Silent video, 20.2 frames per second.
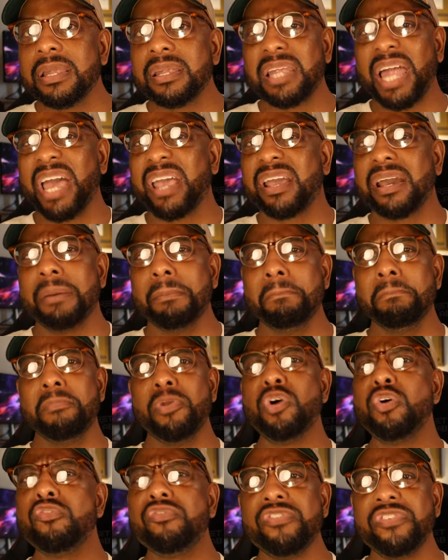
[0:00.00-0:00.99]
like a
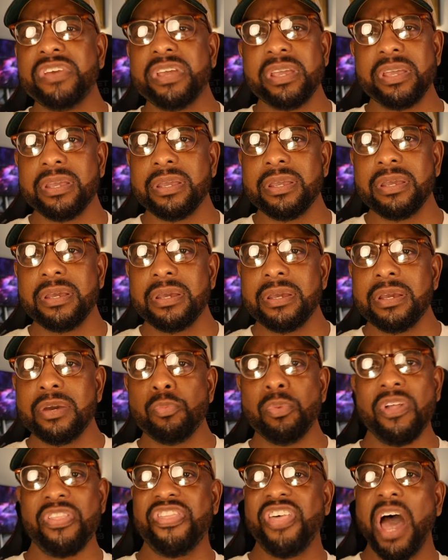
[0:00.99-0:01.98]
movie
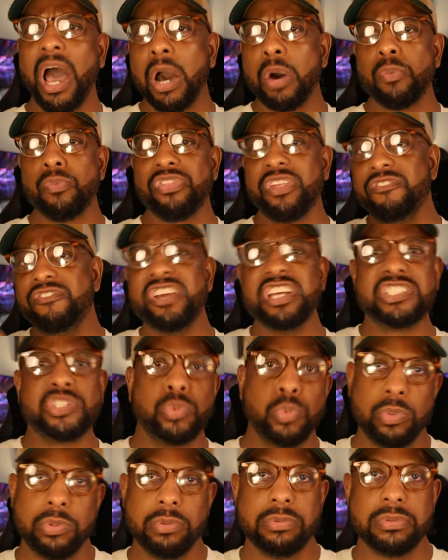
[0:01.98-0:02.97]
without the
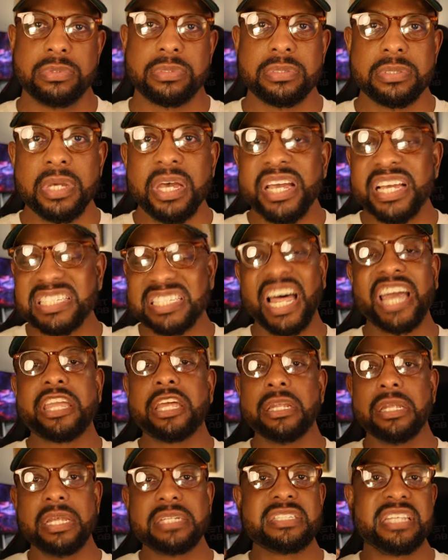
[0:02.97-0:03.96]
visuals. It's like
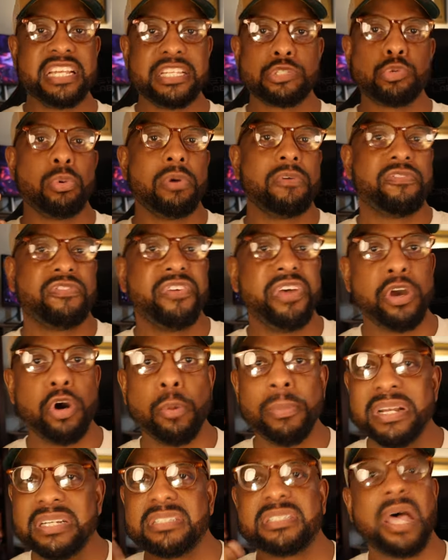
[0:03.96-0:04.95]
you're listening to a
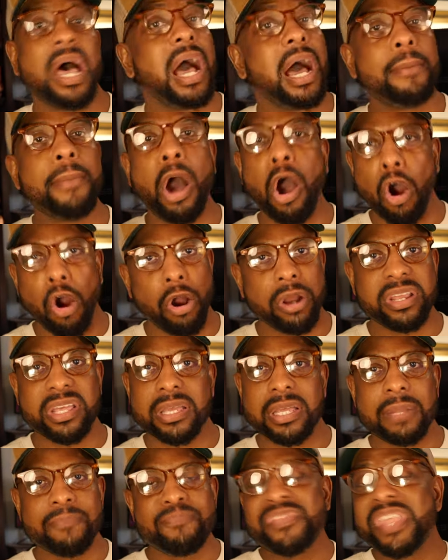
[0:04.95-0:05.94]
film, and Tom
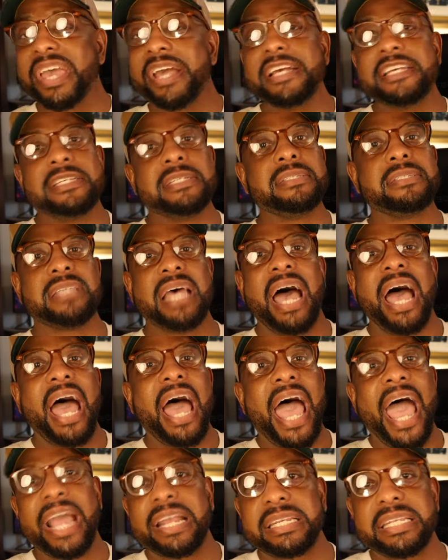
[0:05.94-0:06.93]
Hardy is
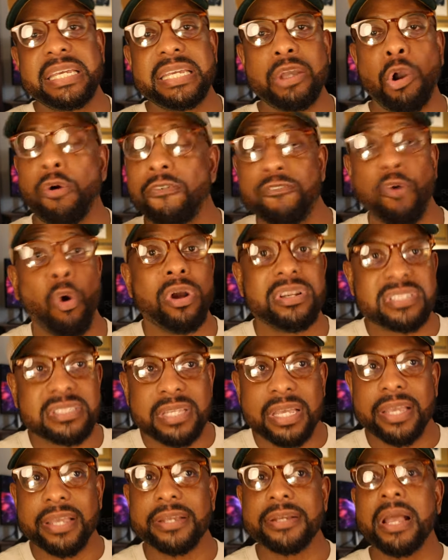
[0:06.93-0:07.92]
acting or
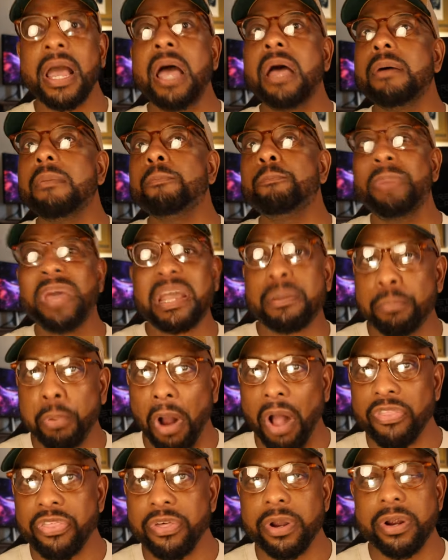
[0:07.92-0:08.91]
voicing Big
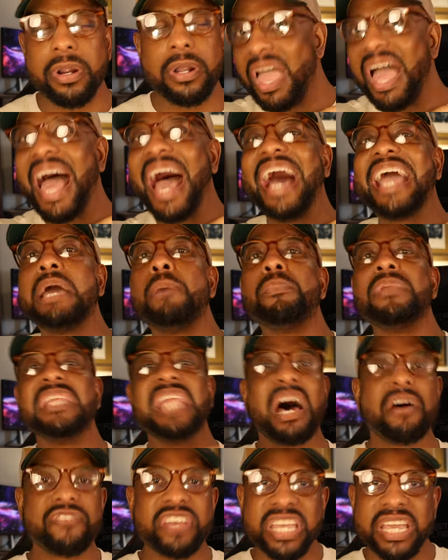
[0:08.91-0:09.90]
Brother. I am
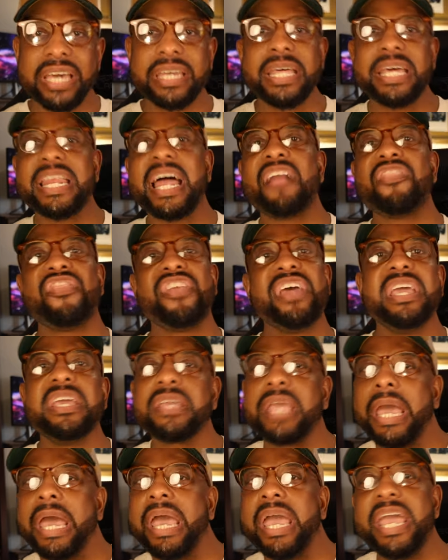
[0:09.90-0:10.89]
loving it, and I
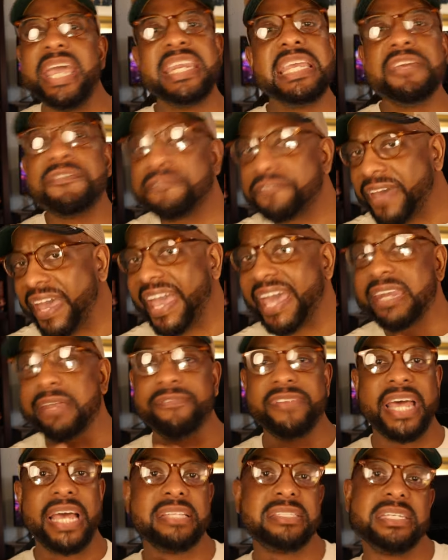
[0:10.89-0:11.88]
think any fan of
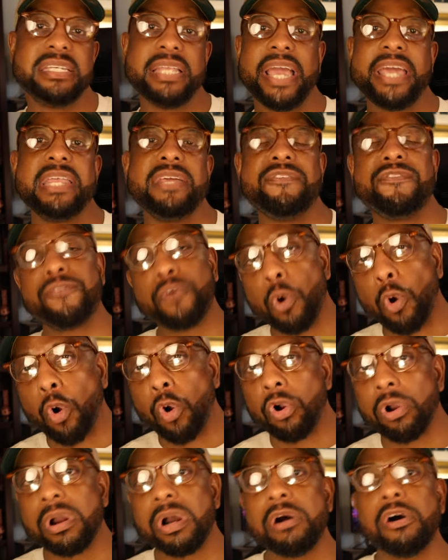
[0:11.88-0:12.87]

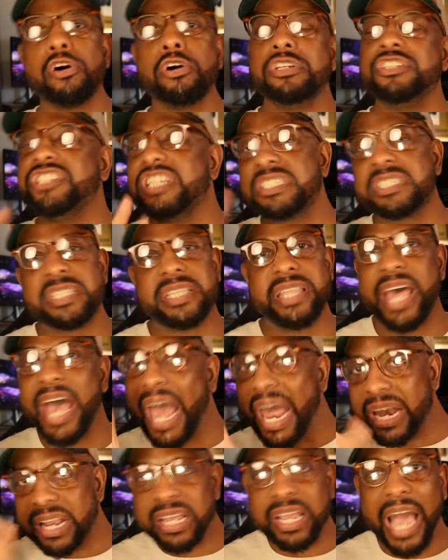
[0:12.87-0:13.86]
1984 or just
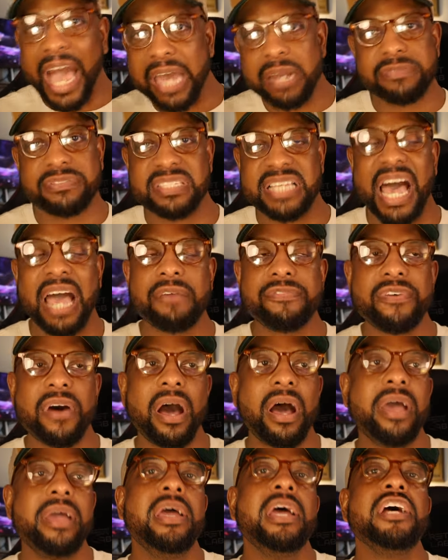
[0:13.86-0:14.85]
that kind of
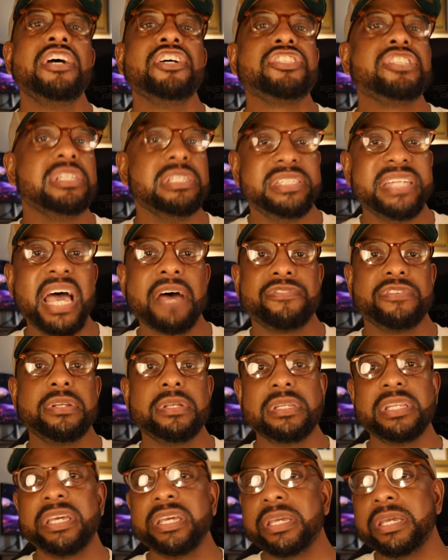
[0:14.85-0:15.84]
sci-fi should
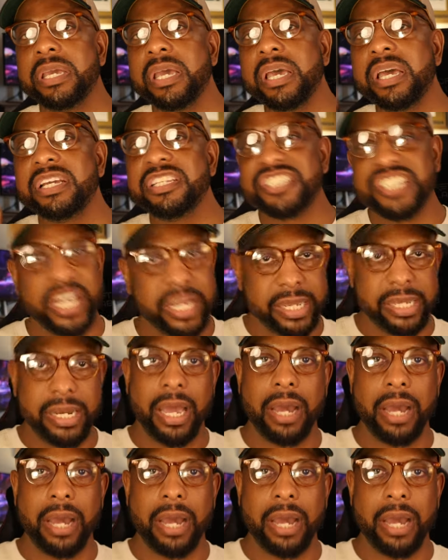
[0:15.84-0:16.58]
definitely check it